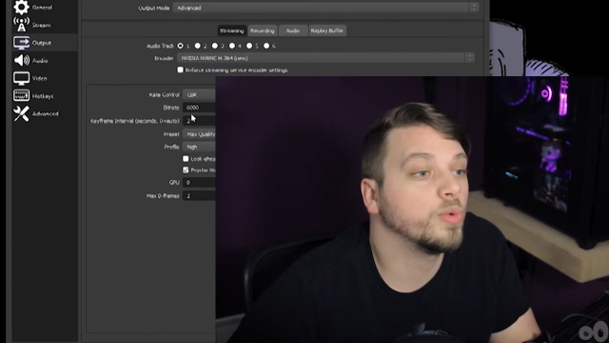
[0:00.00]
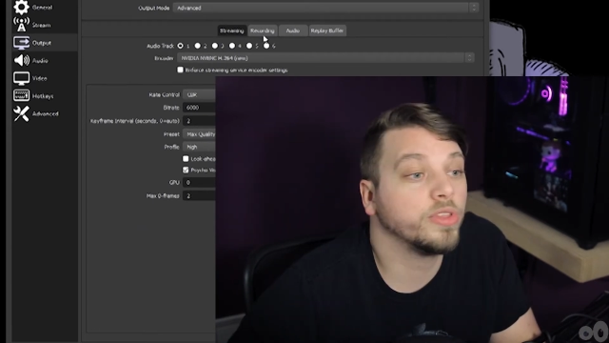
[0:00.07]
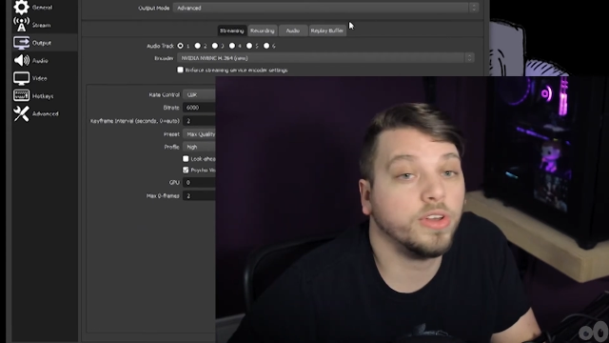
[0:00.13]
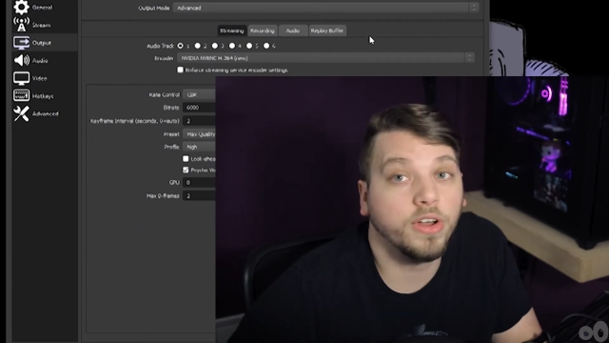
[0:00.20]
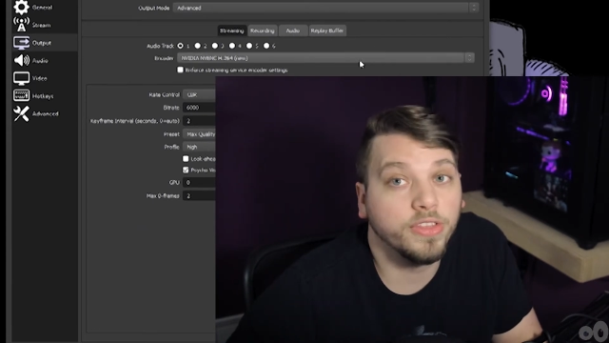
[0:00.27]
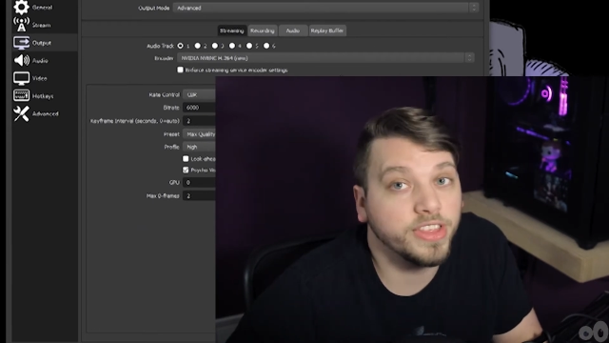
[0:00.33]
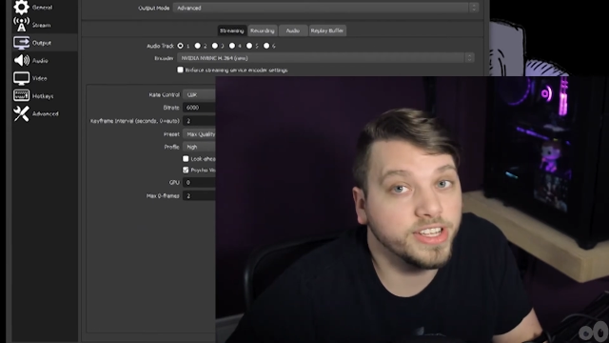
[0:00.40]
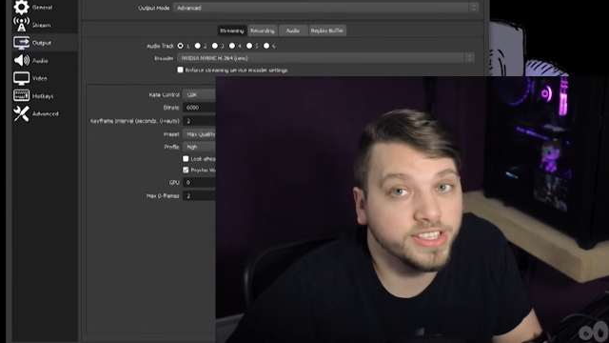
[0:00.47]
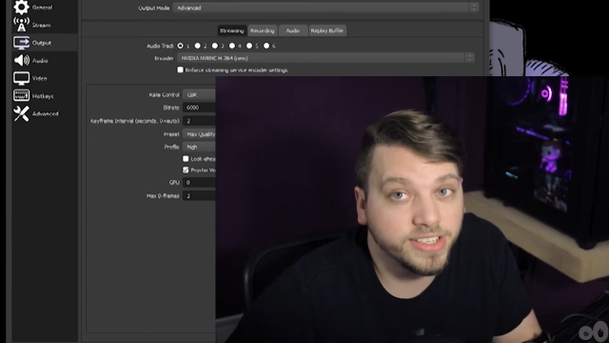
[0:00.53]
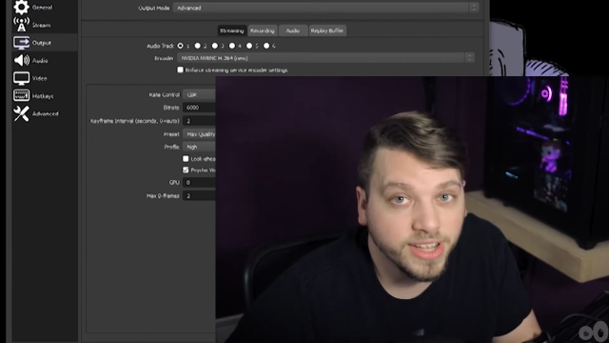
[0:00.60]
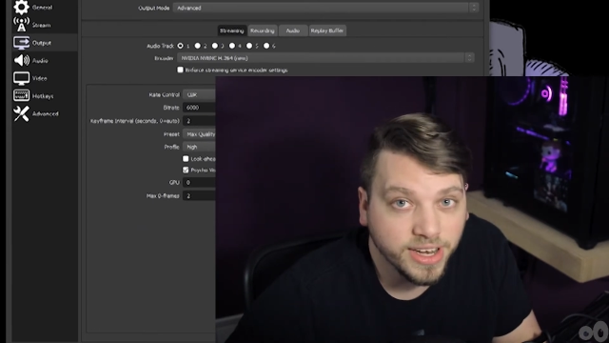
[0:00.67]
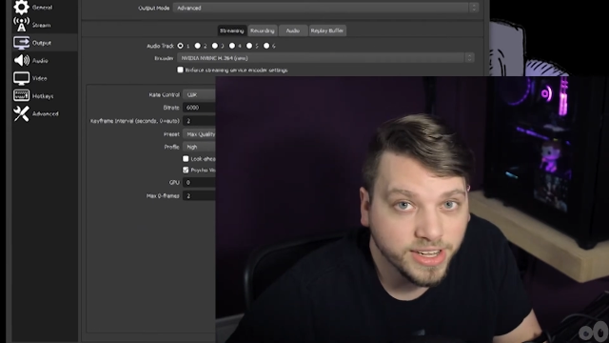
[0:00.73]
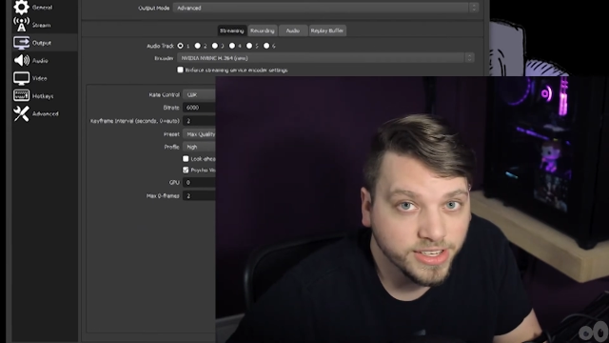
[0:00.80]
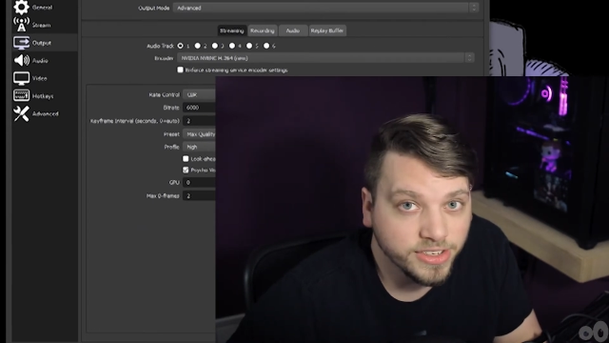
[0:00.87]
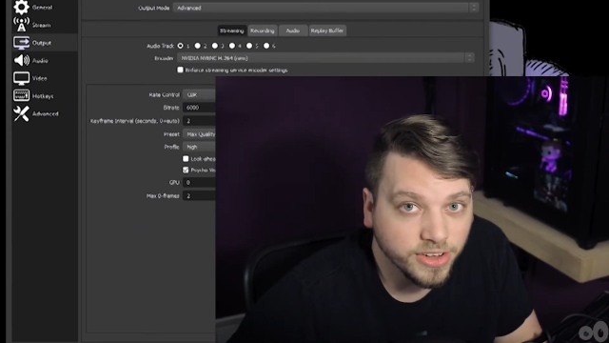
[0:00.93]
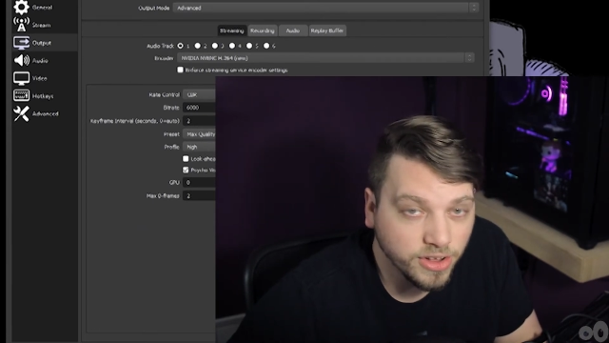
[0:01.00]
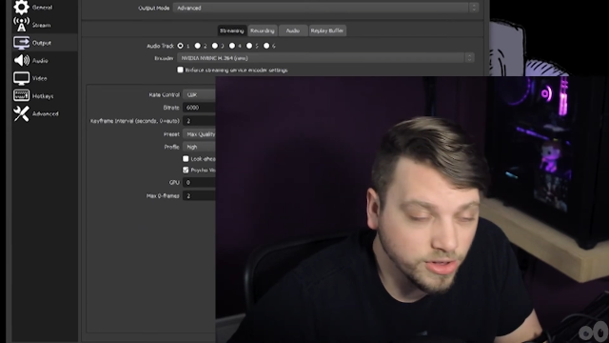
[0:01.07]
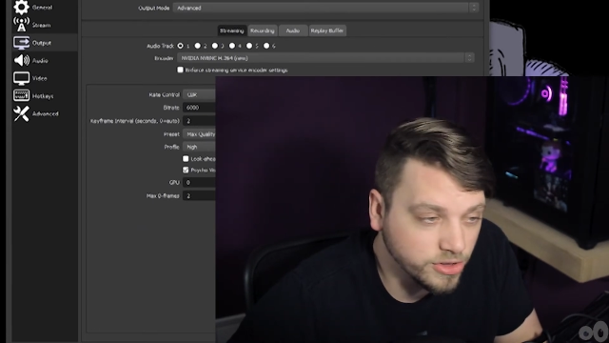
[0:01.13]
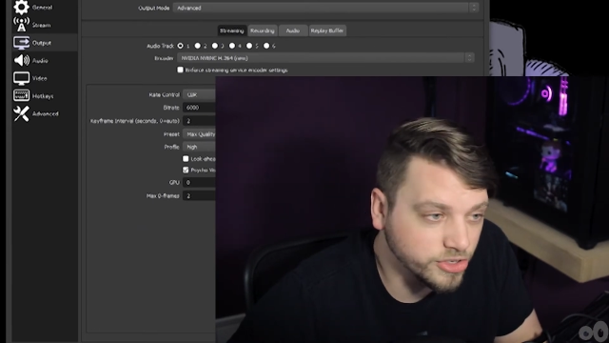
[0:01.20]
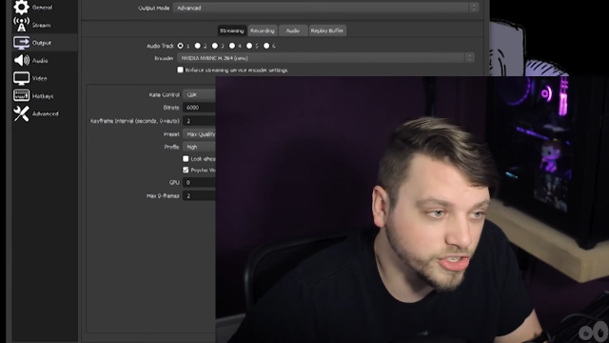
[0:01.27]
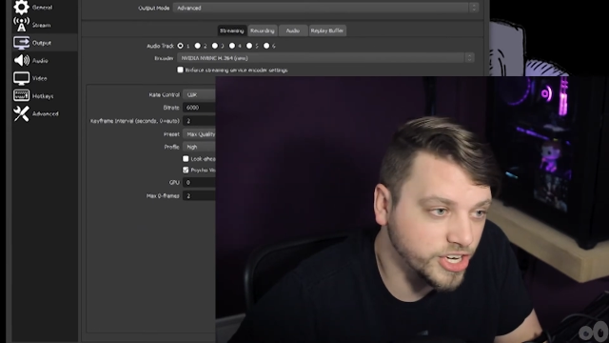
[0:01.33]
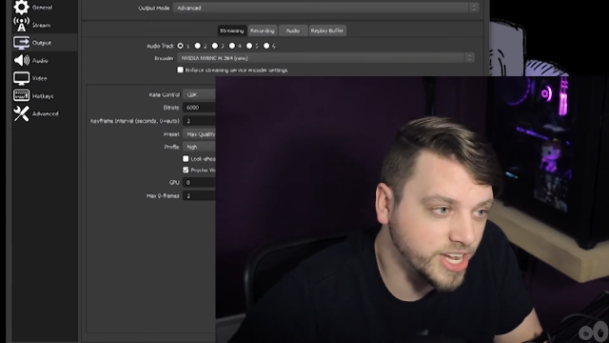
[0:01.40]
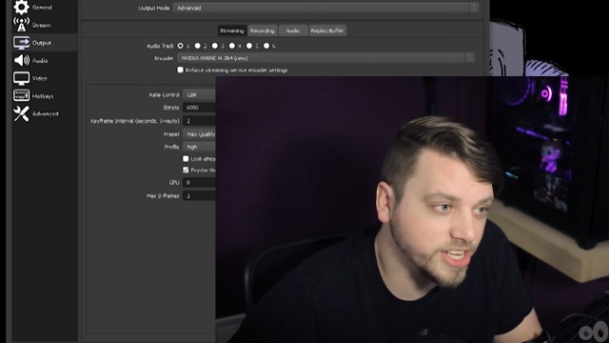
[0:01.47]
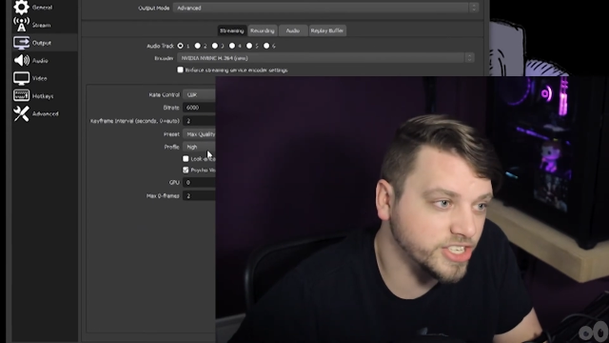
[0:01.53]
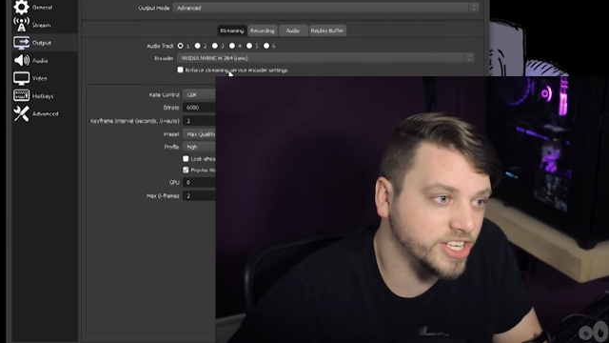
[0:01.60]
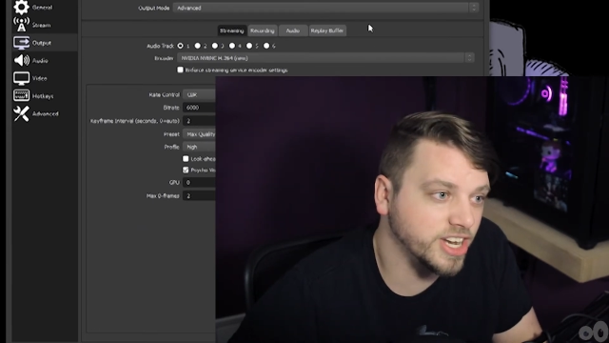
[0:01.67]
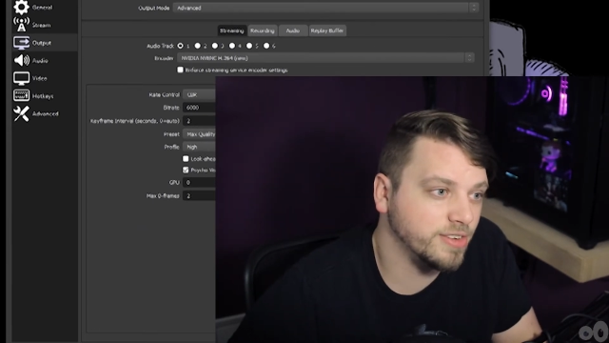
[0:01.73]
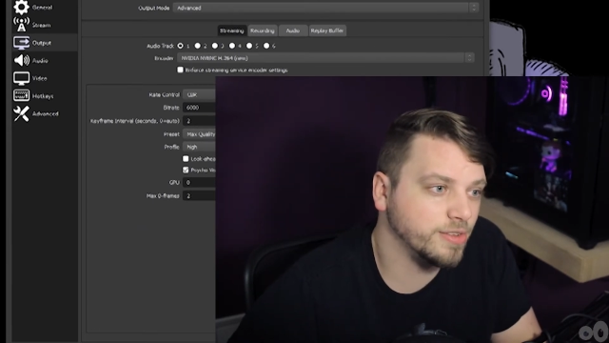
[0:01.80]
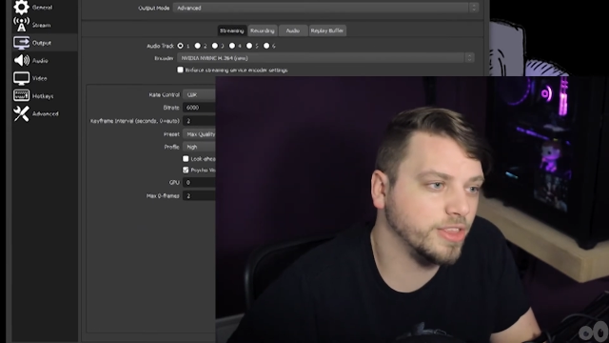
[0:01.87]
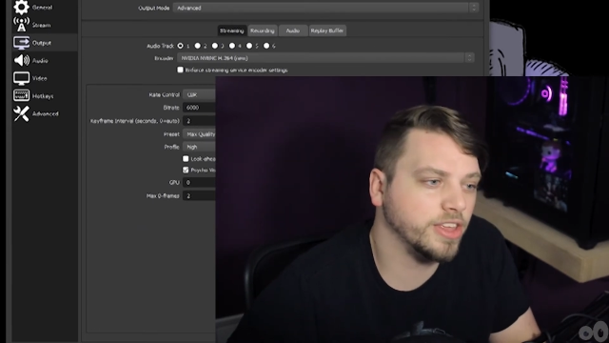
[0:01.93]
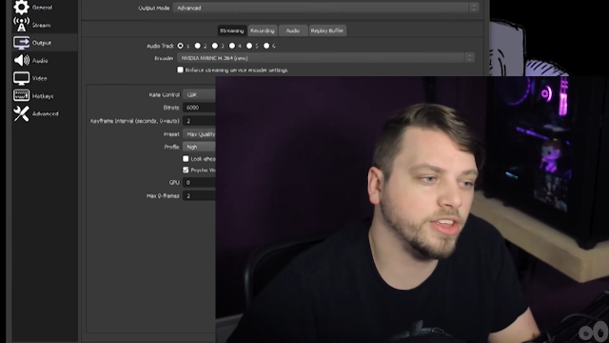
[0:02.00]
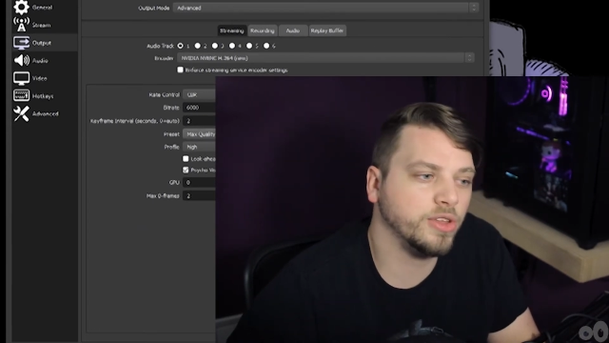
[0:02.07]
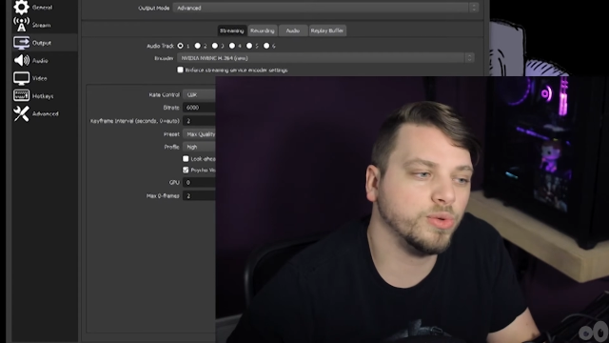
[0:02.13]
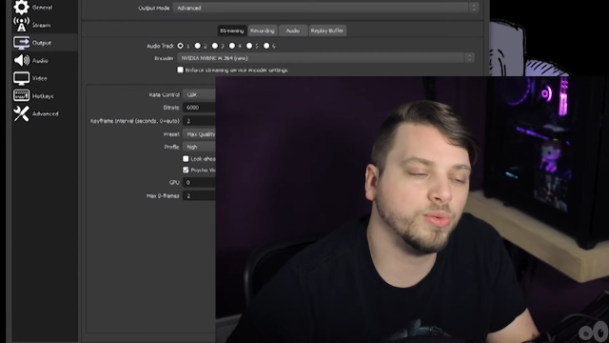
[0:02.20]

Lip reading: With all these settings all changed and everything,